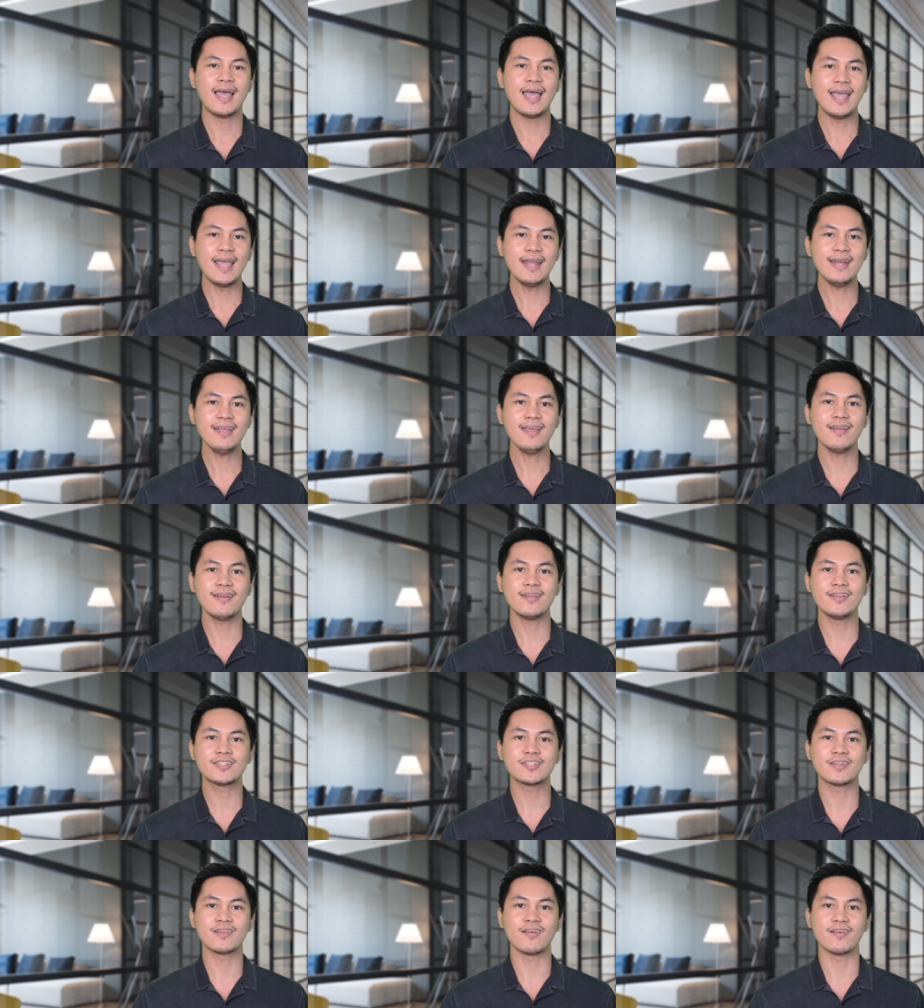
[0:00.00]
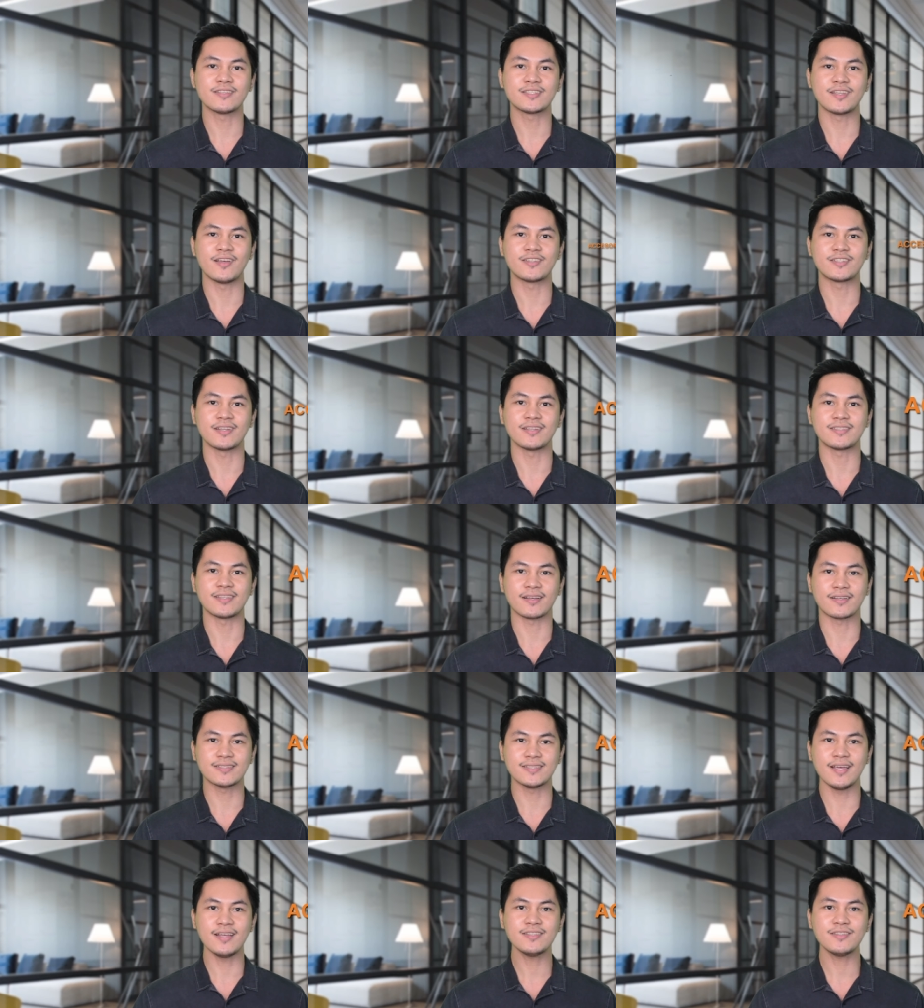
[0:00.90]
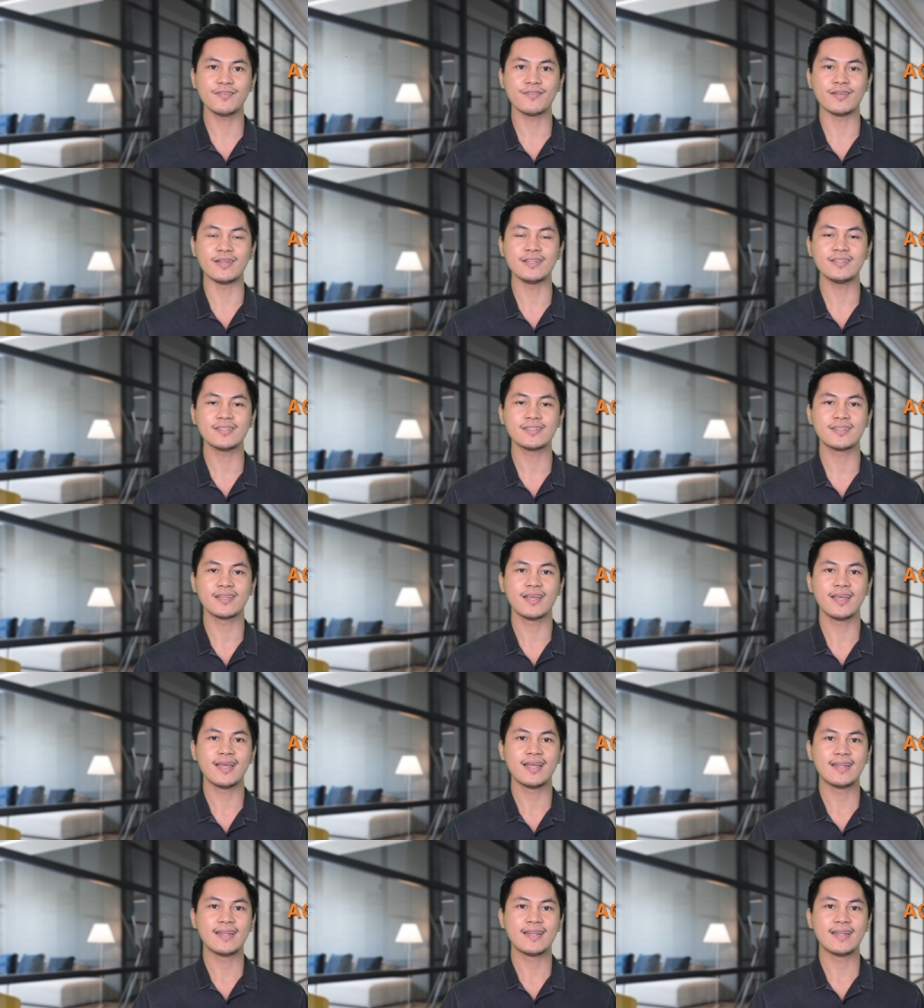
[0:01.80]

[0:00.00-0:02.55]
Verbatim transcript: Any additional such as accessories,